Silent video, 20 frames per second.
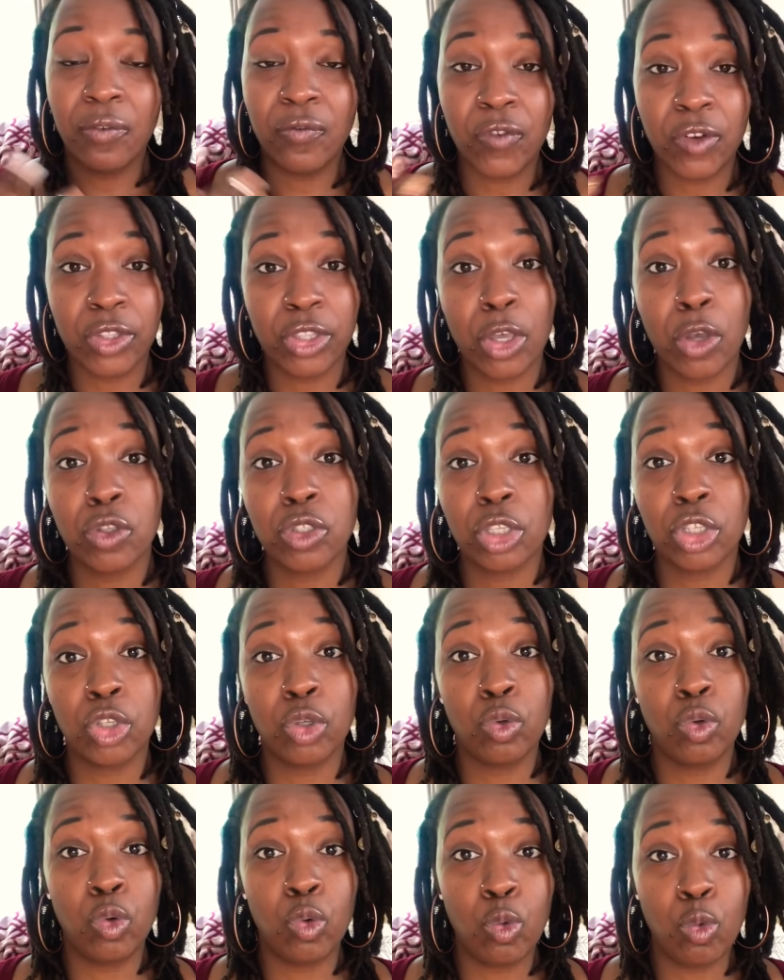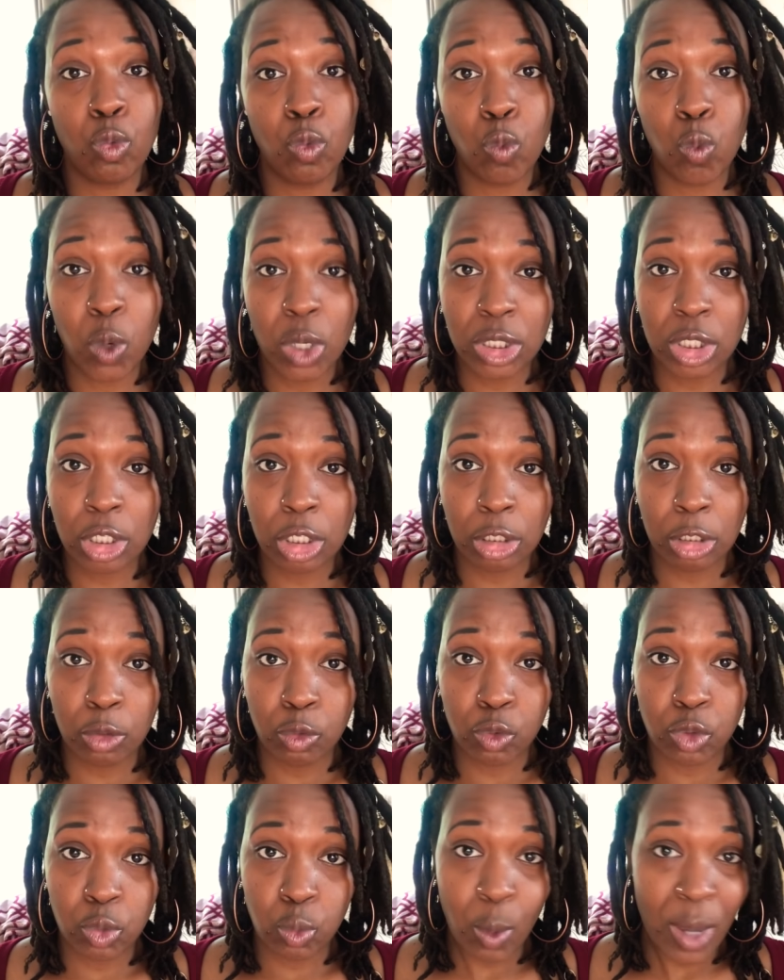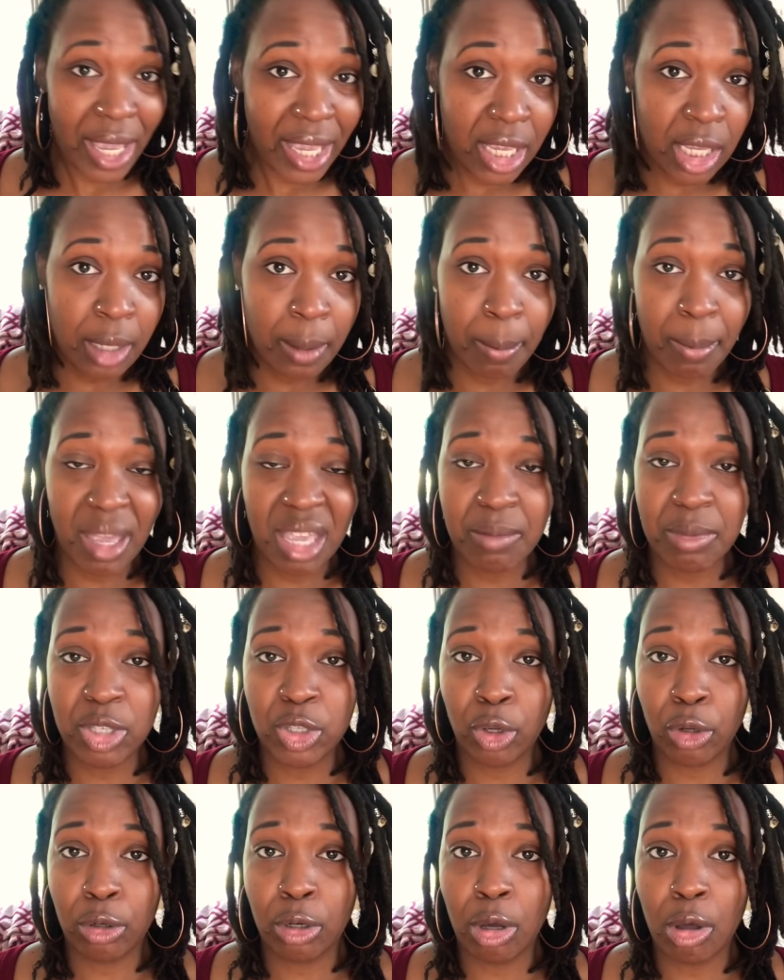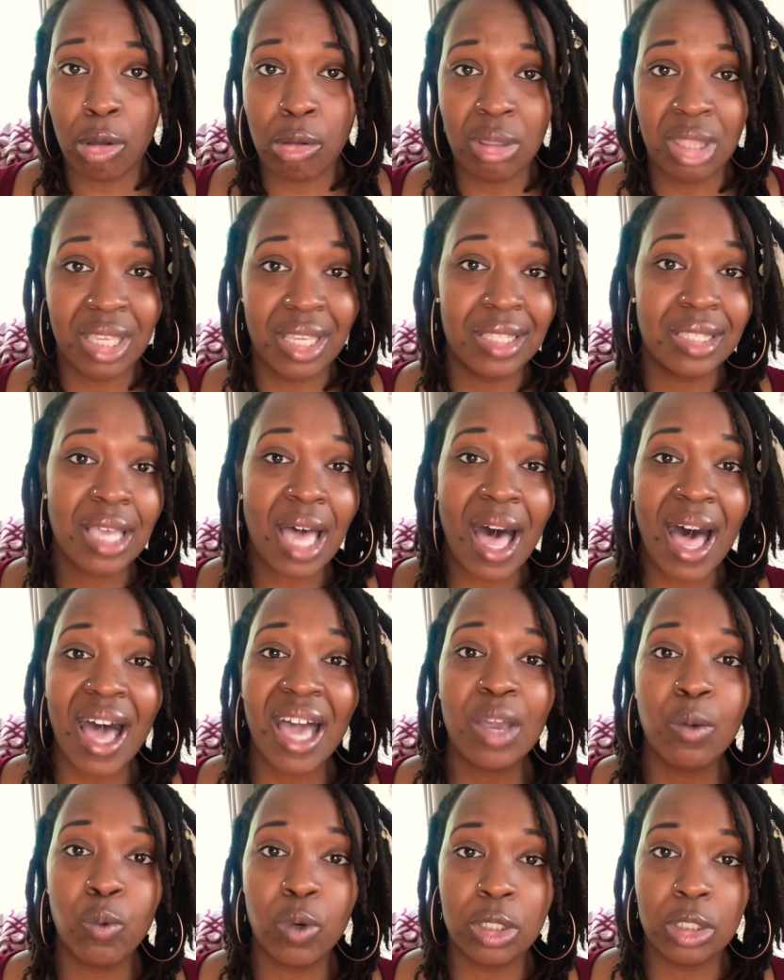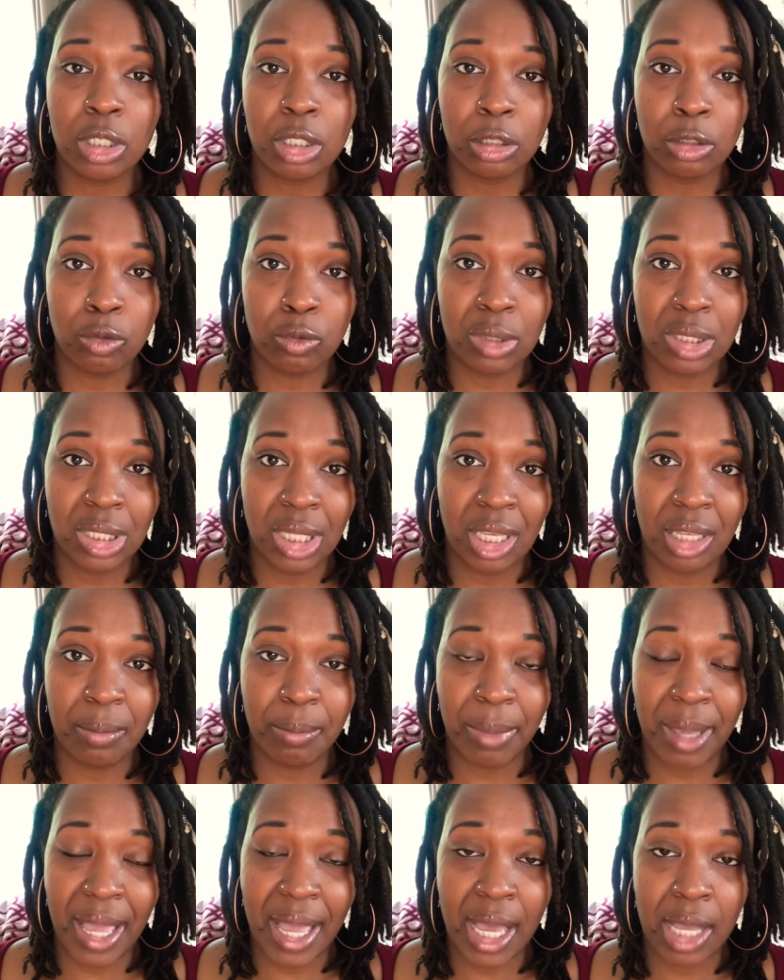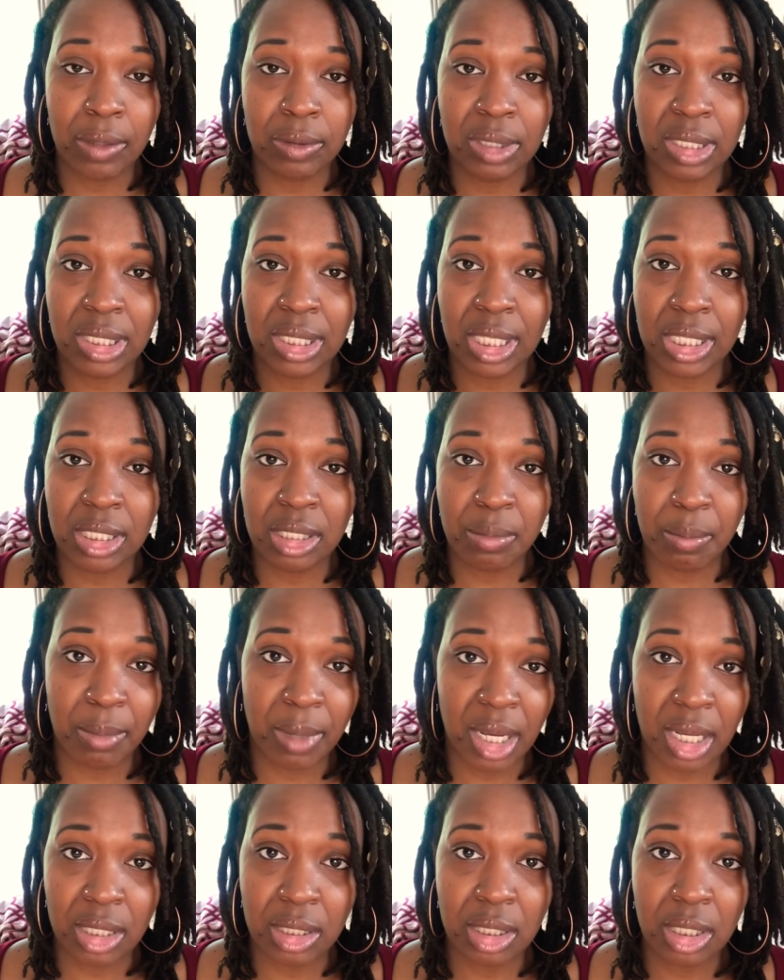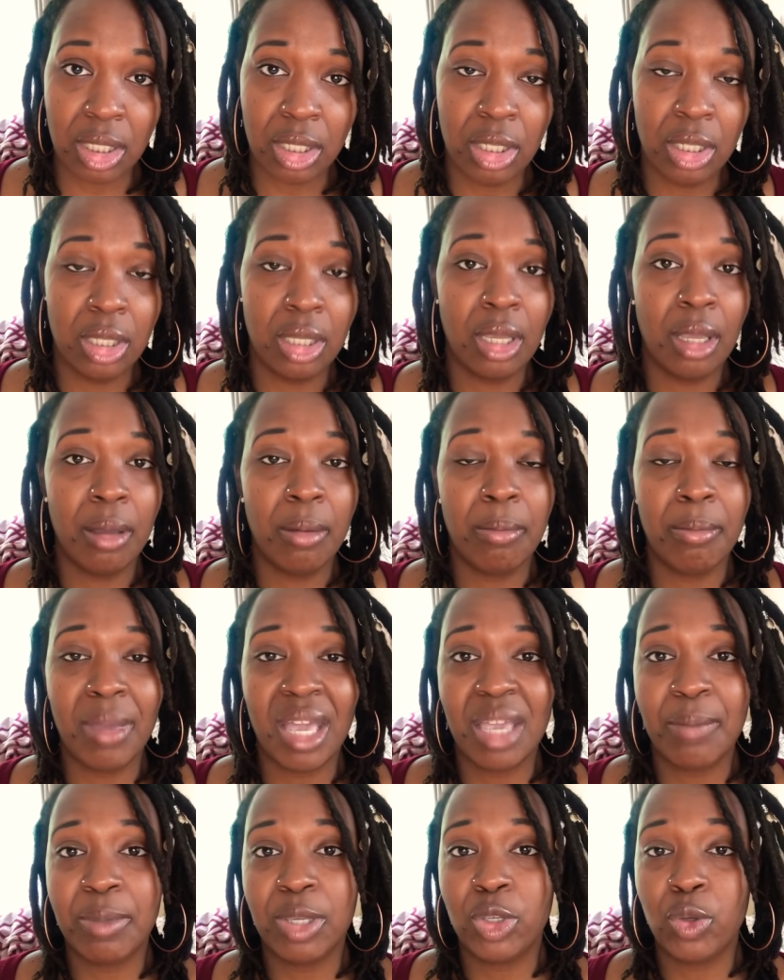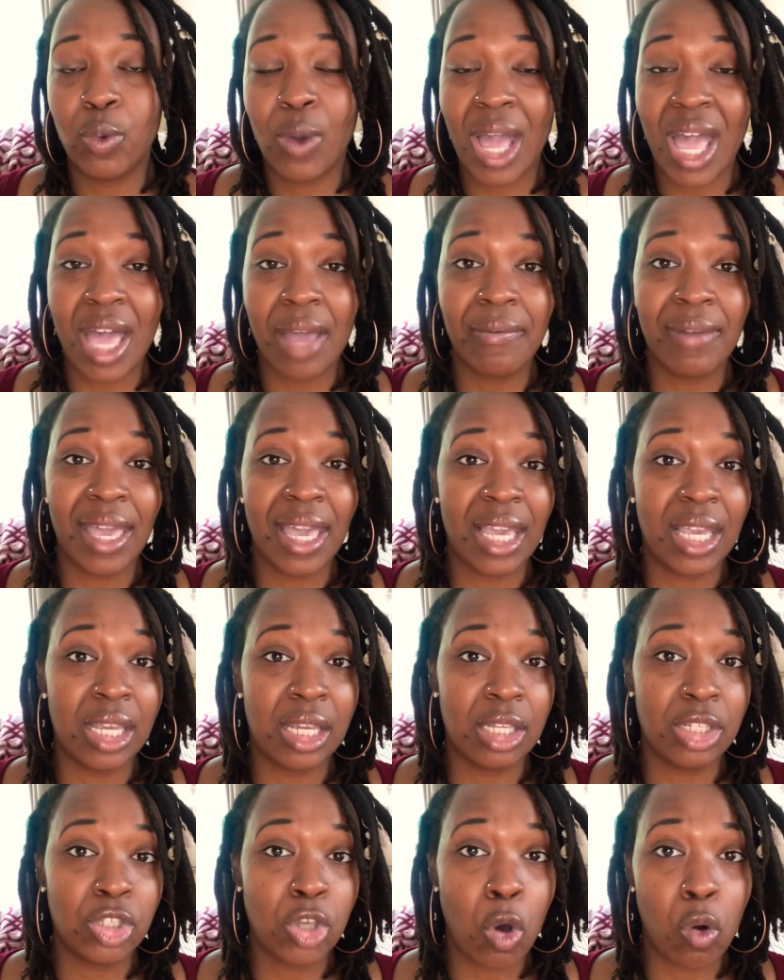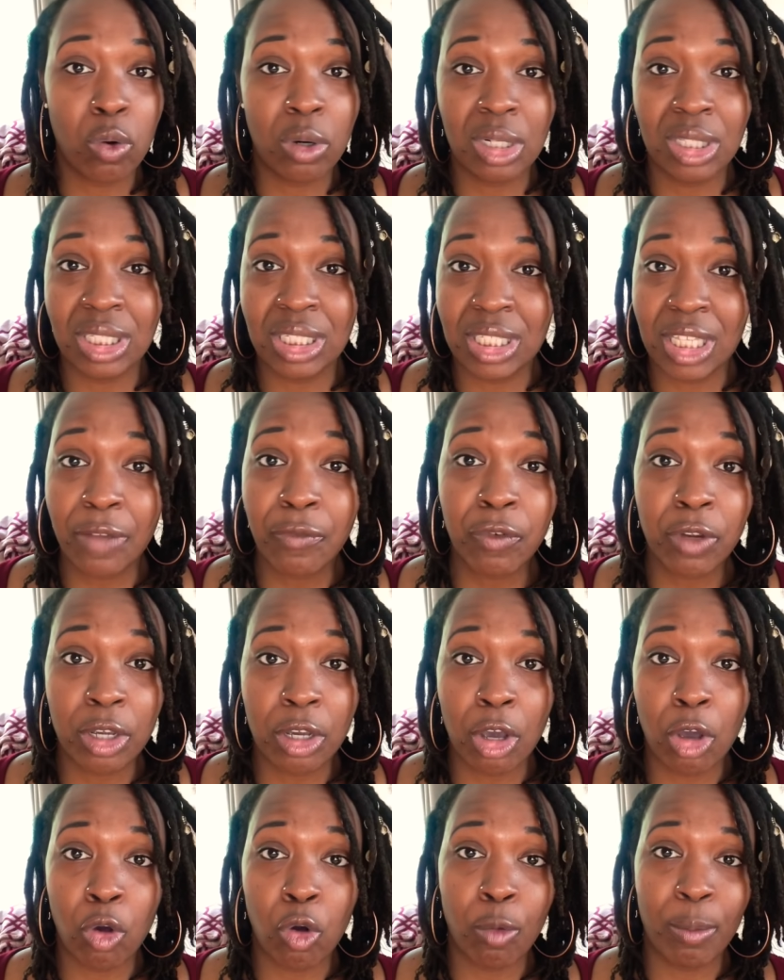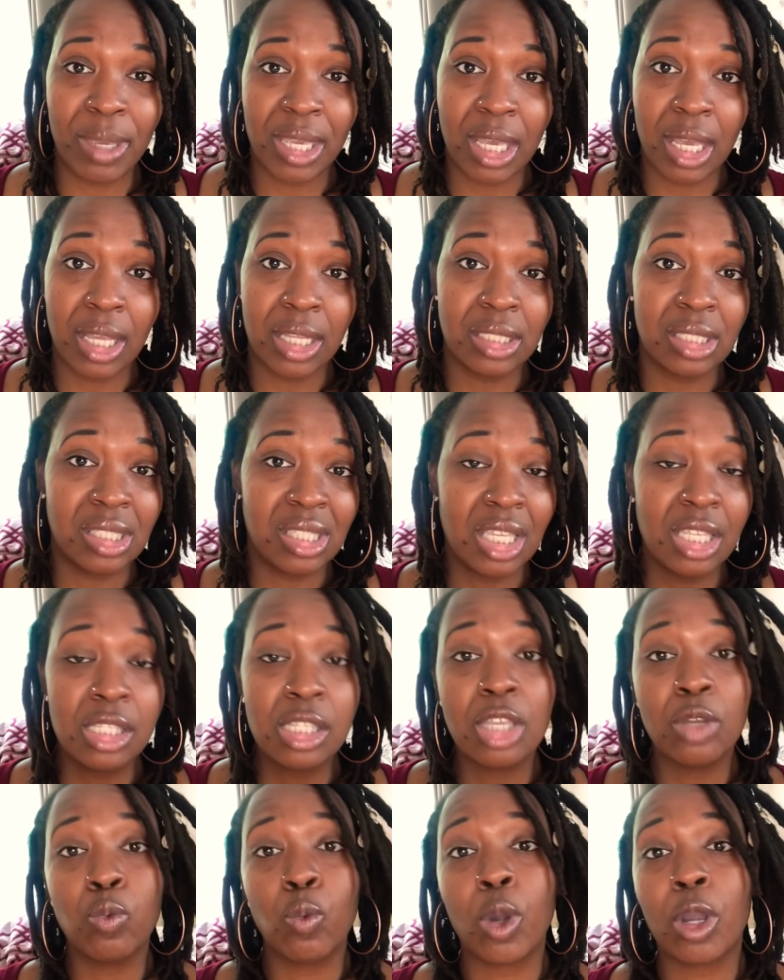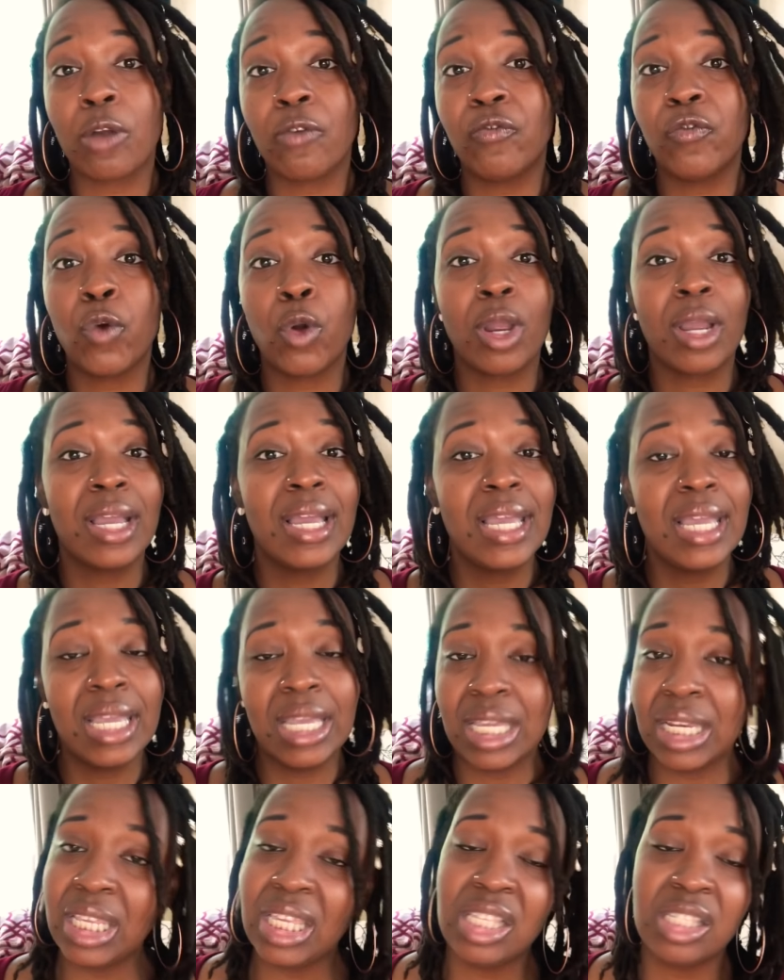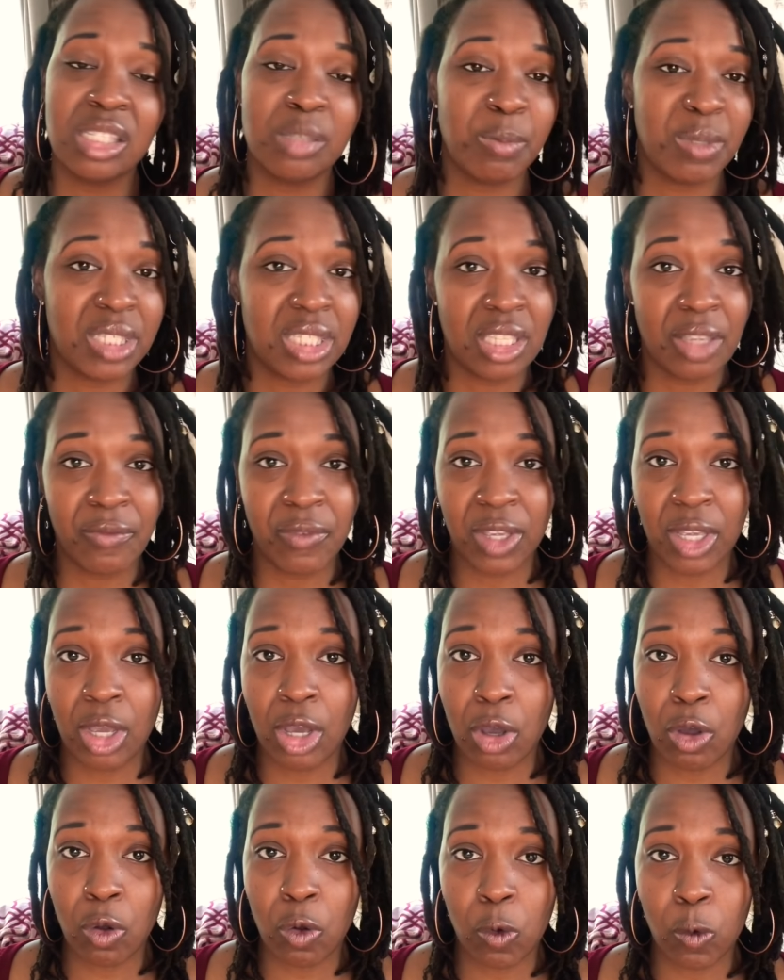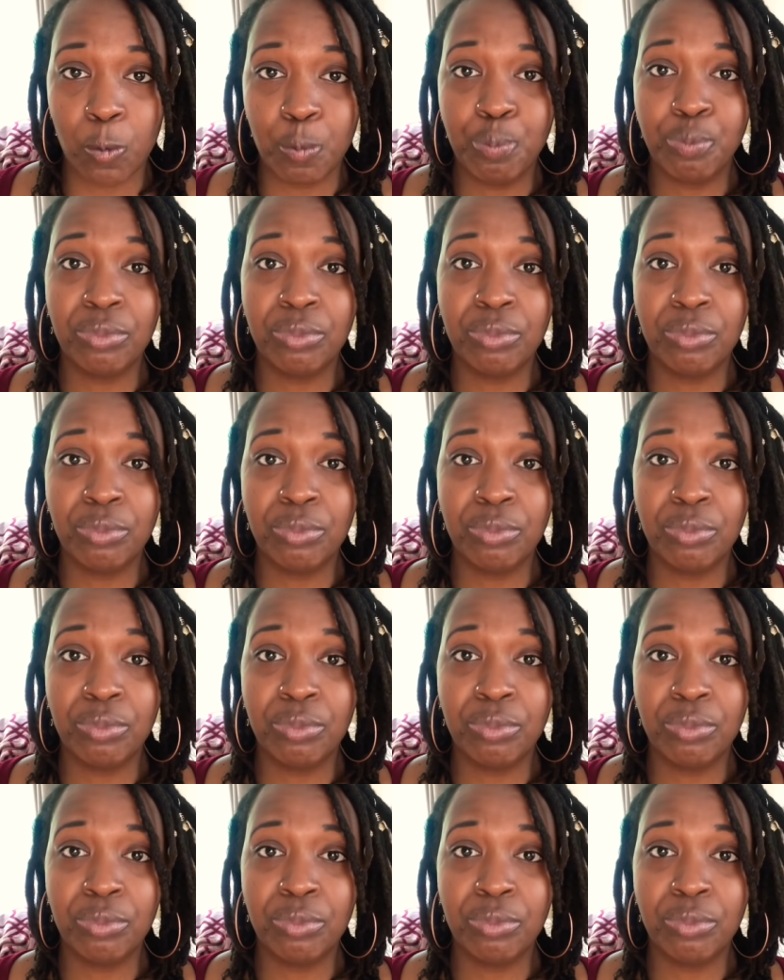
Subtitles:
For those of you who want to lose weight, maybe your goal is, I want to lose 10 pounds this month. Maybe you have a totally different goal, because this can work for any specific goal